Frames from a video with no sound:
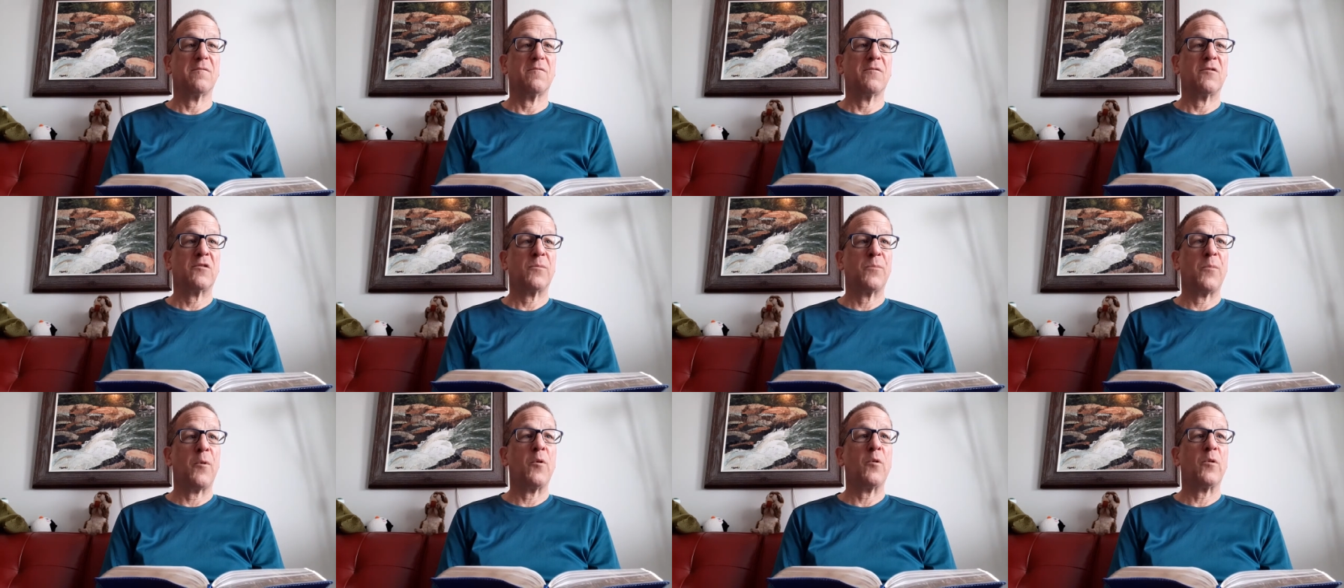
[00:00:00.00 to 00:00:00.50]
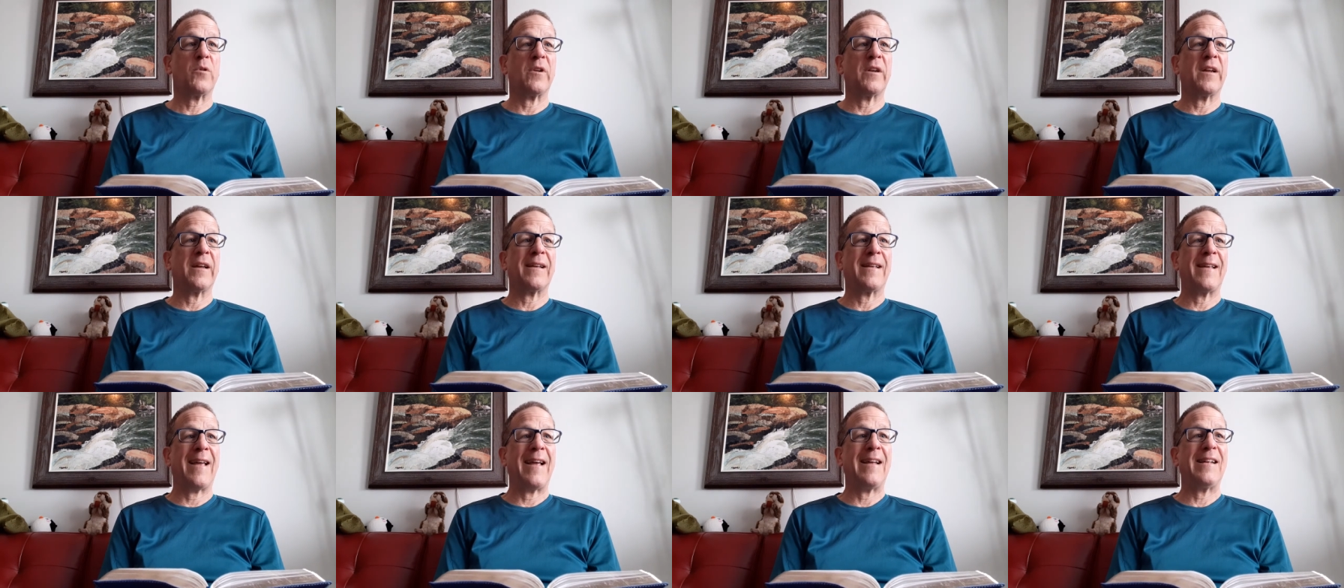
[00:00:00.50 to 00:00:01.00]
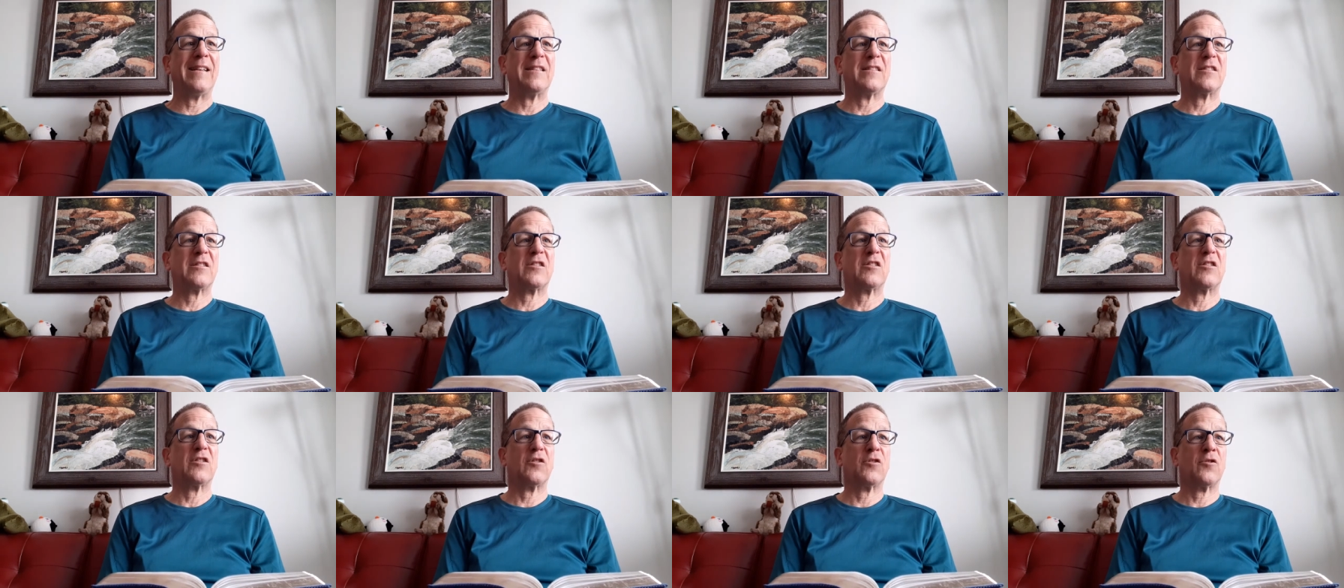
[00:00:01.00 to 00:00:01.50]
spoken
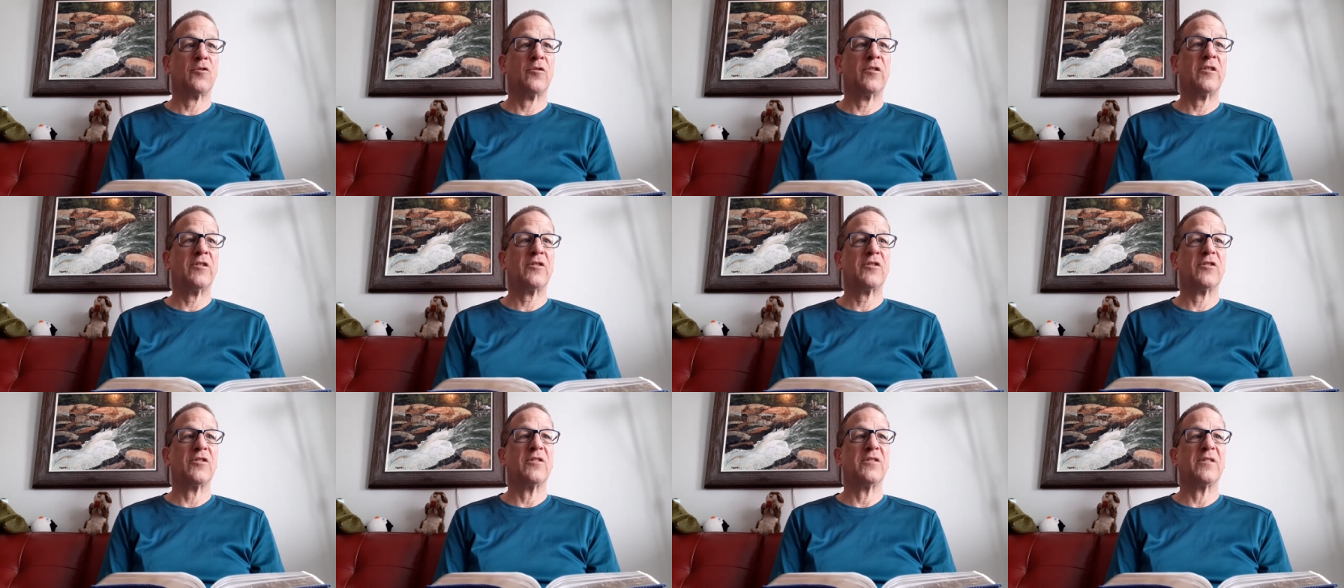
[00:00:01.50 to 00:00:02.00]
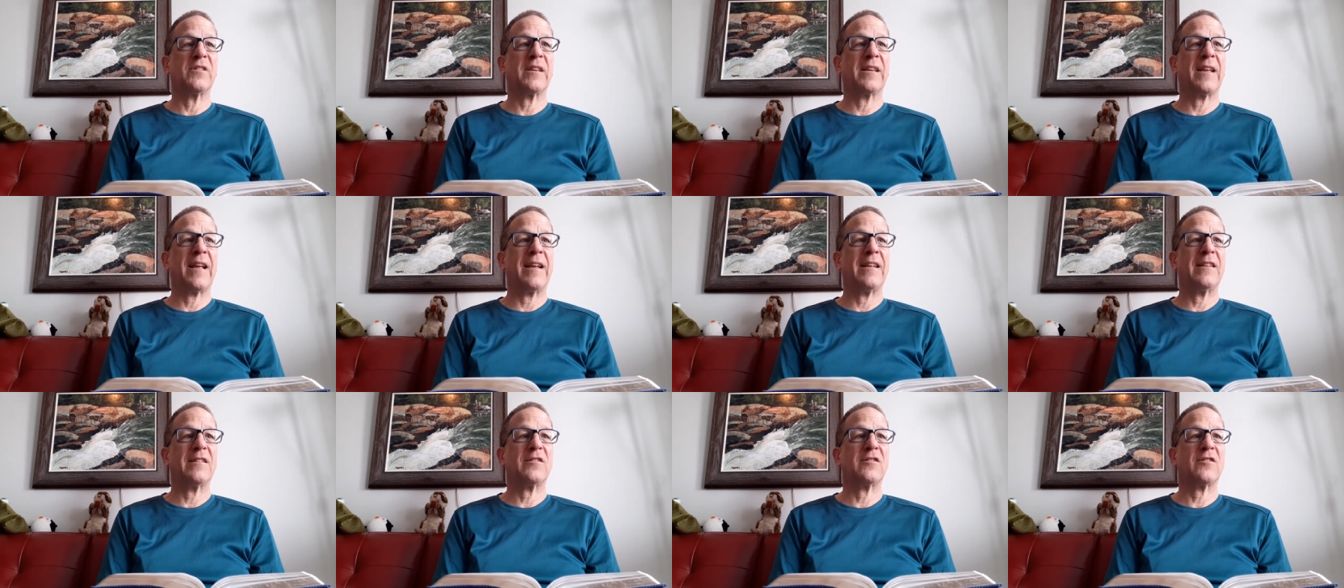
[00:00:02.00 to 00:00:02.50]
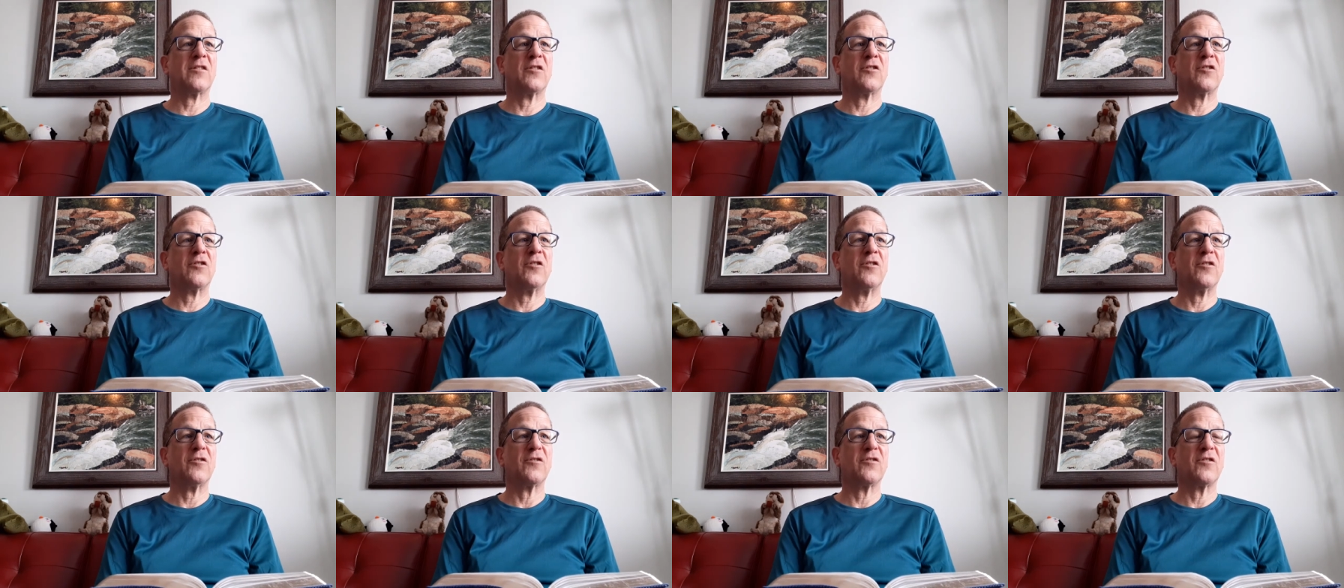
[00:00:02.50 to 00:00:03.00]
against Christians, against the
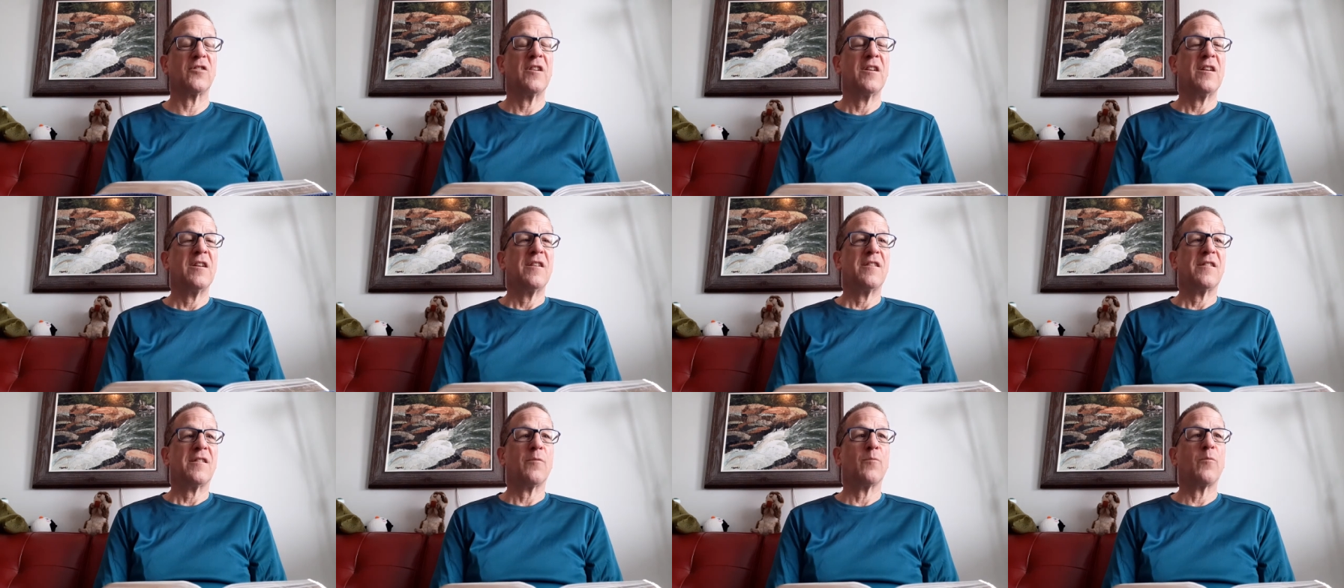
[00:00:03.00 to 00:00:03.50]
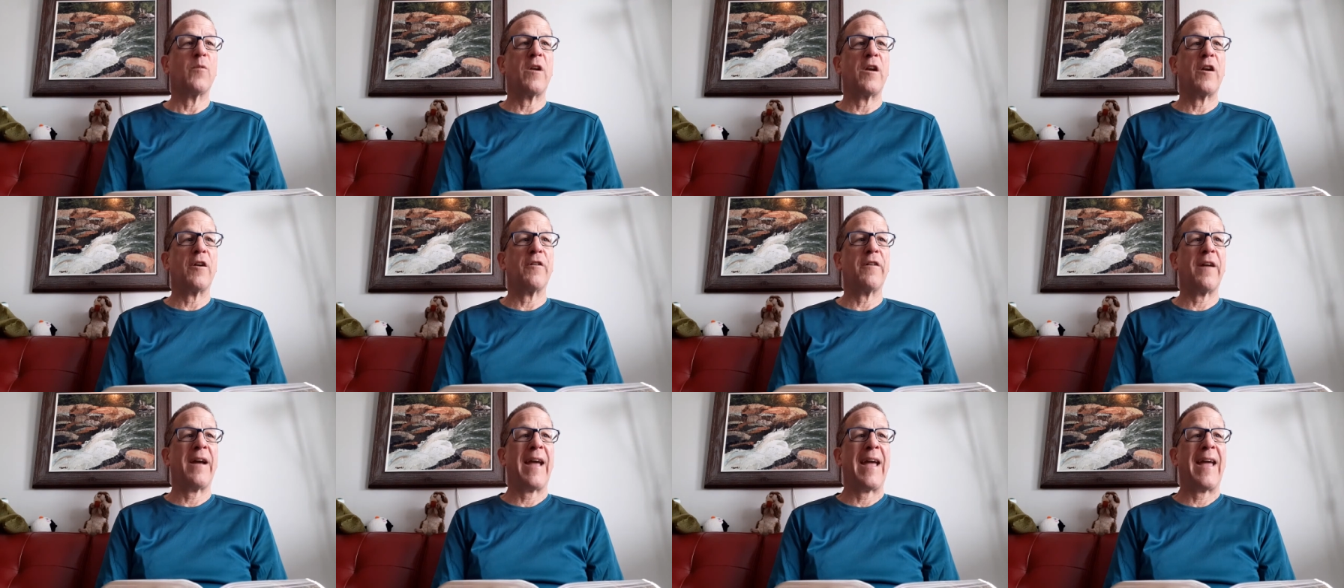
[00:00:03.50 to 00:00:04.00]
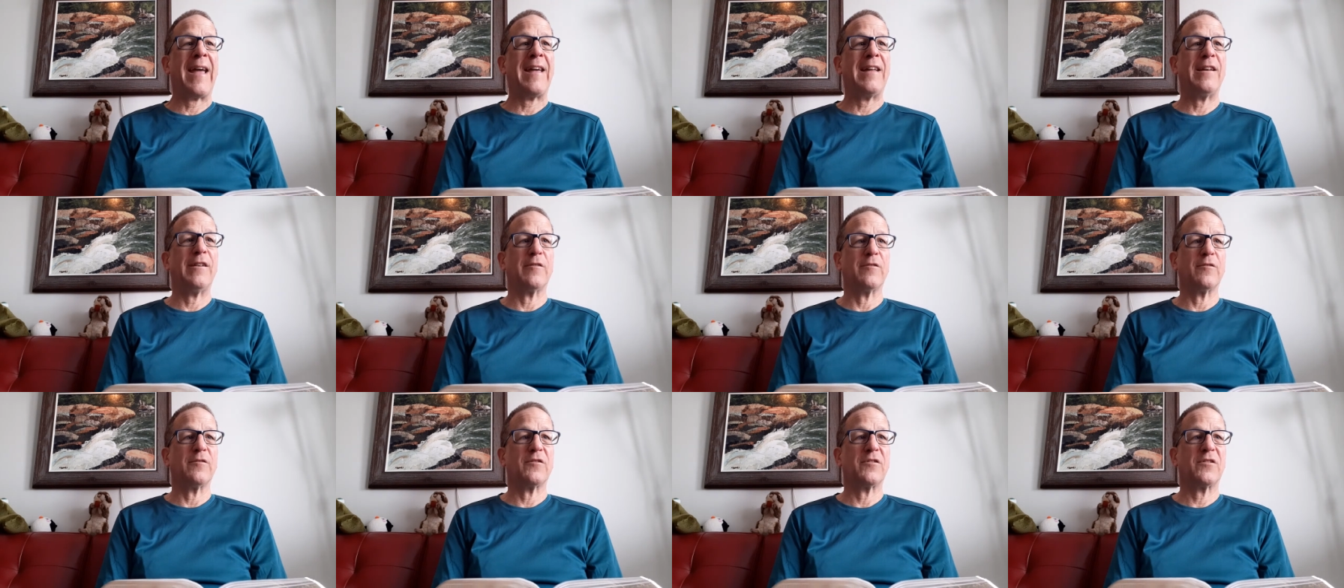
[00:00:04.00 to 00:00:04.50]
church, that we are
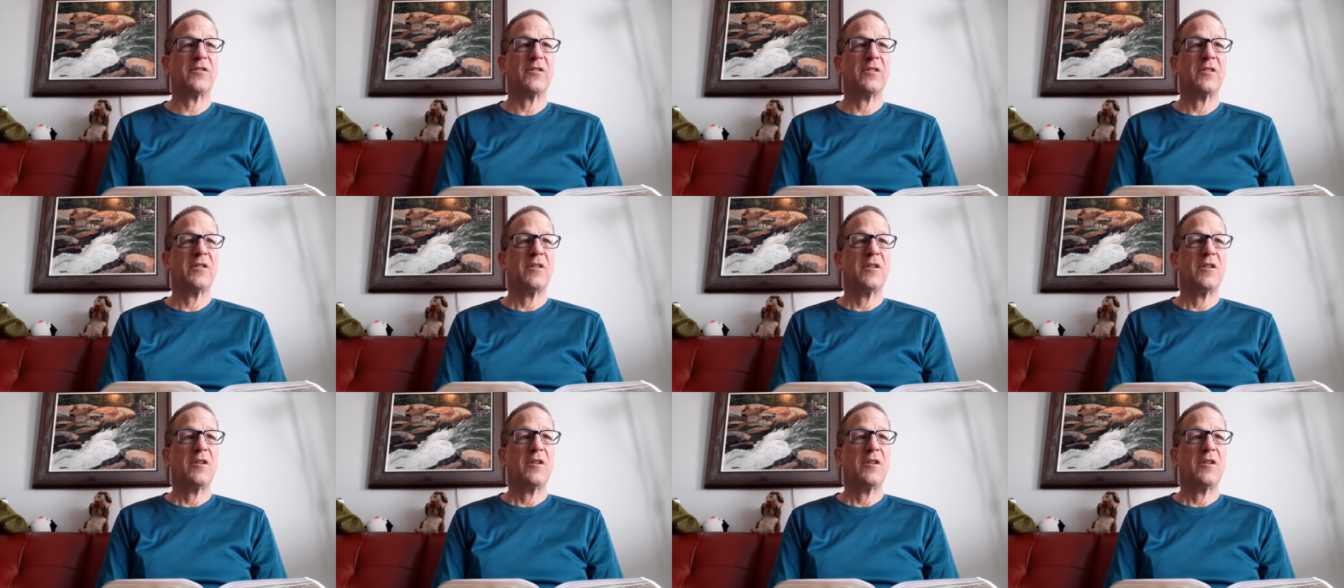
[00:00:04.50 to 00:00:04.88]
haters.